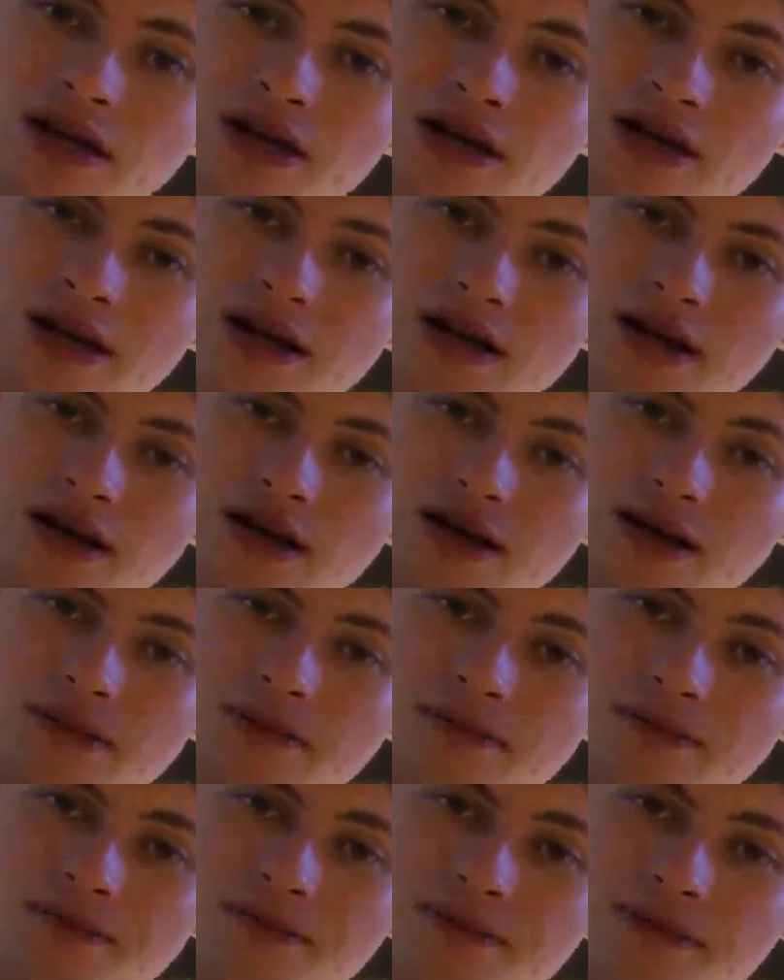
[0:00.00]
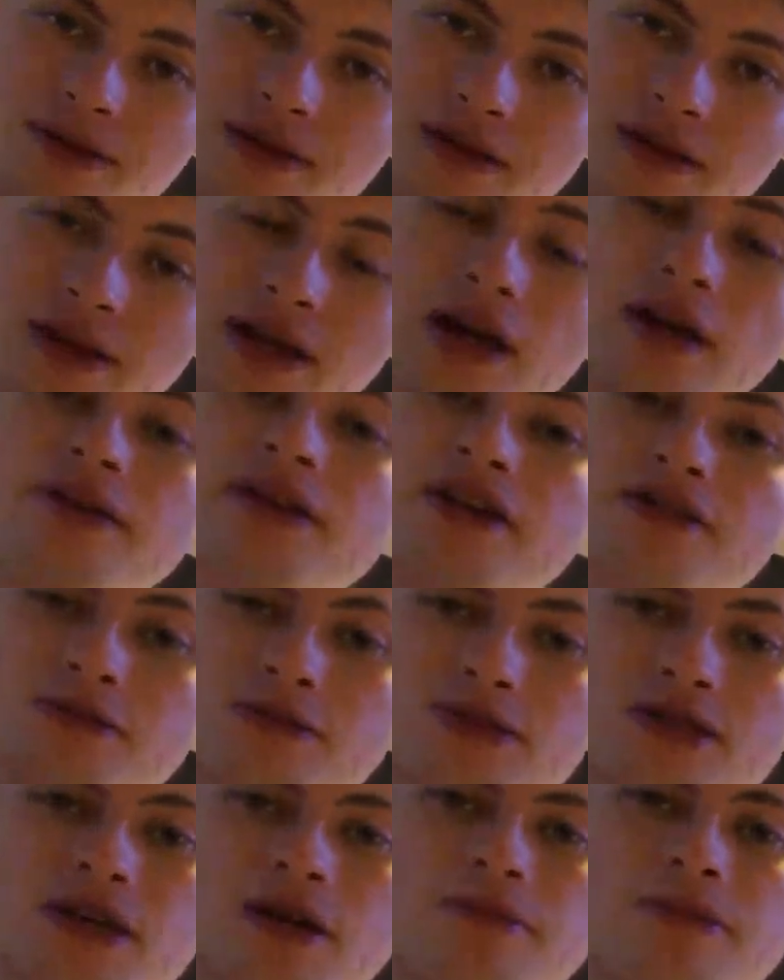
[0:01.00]
Yeah, that's what
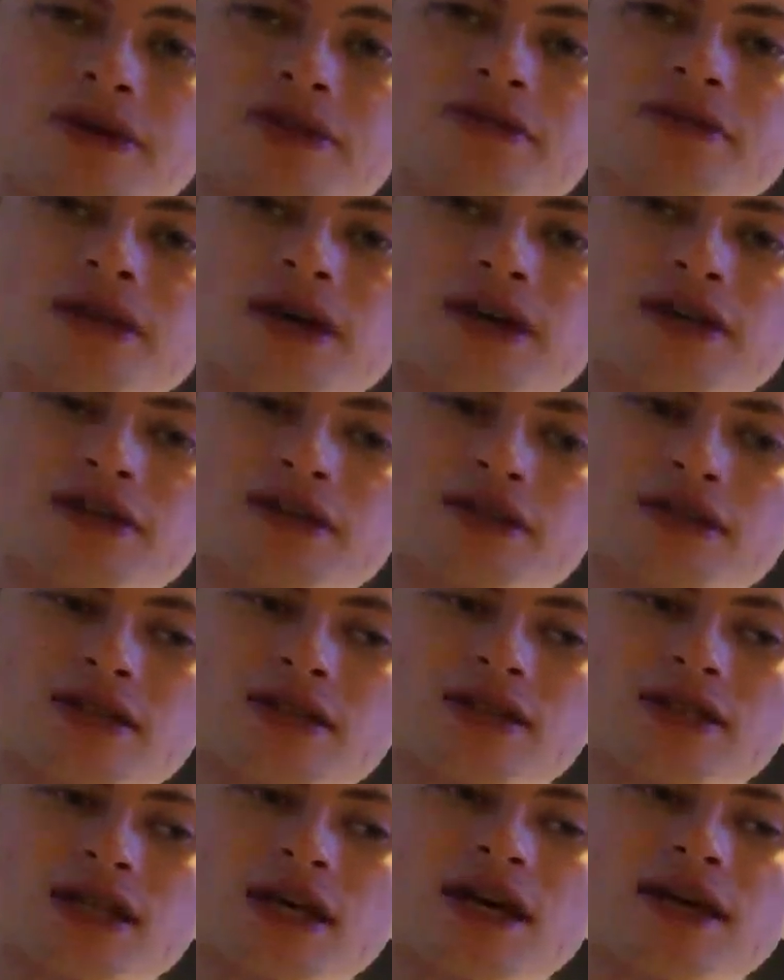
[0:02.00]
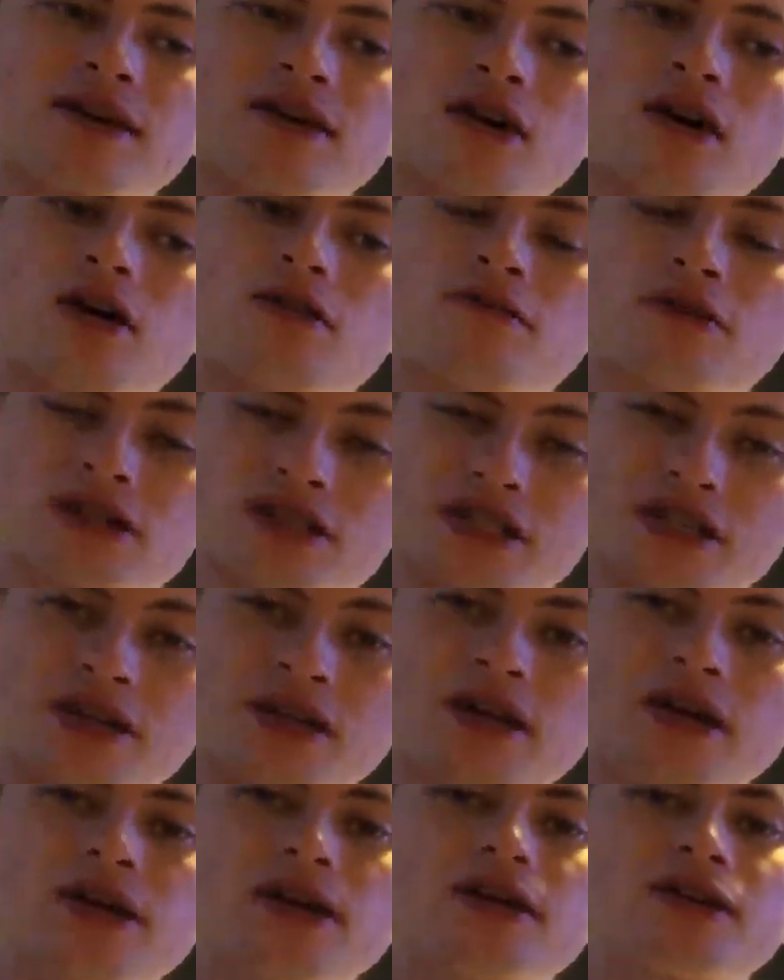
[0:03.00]
I'm saying, Pixel, that the Slan are
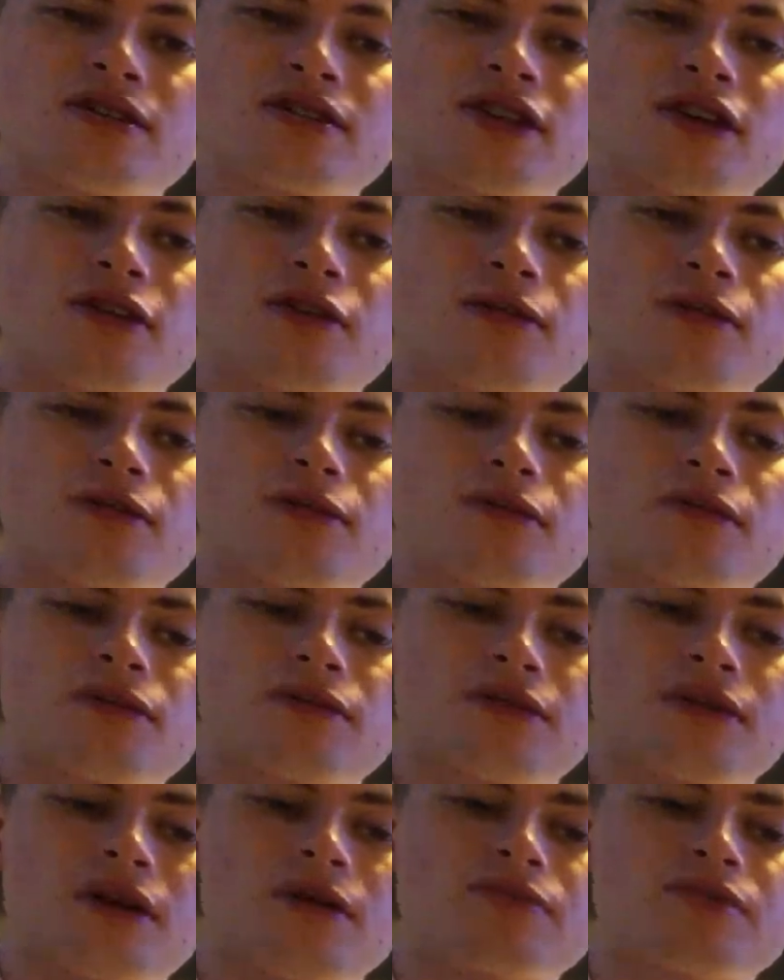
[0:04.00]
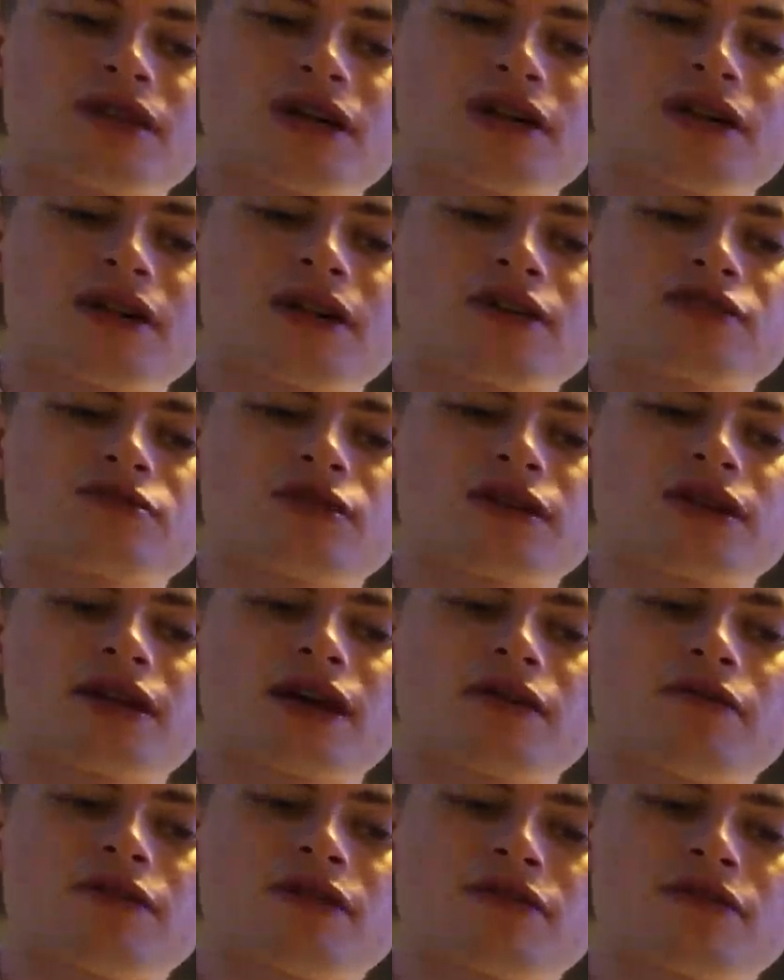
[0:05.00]
resin. So I'm saying that they're trying
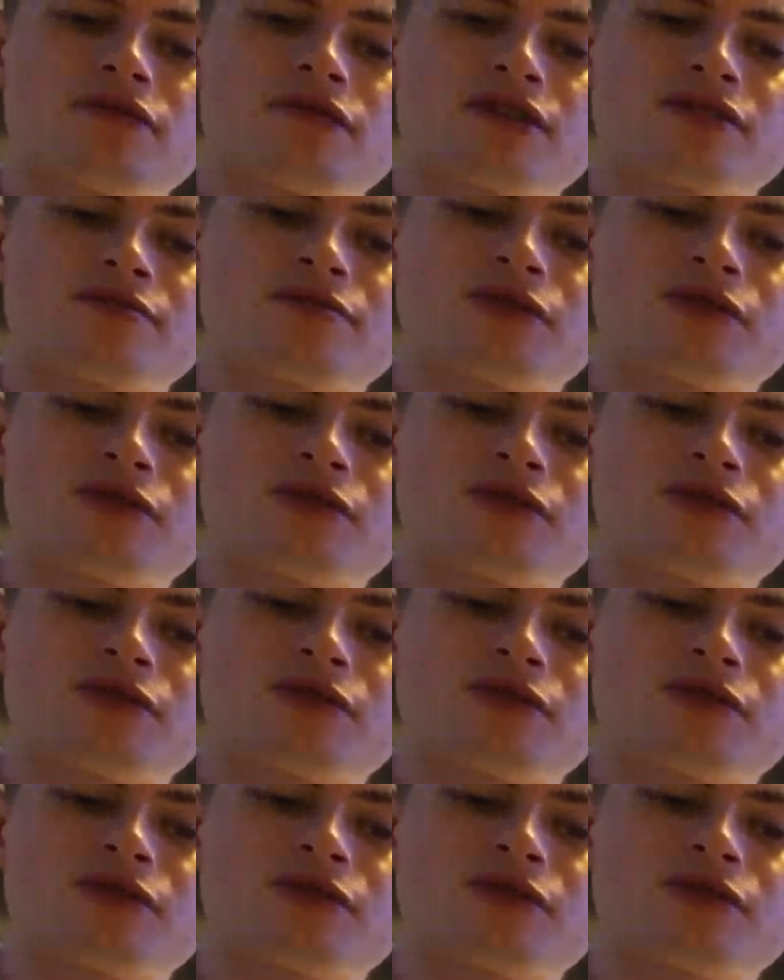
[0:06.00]
to get rid of the resin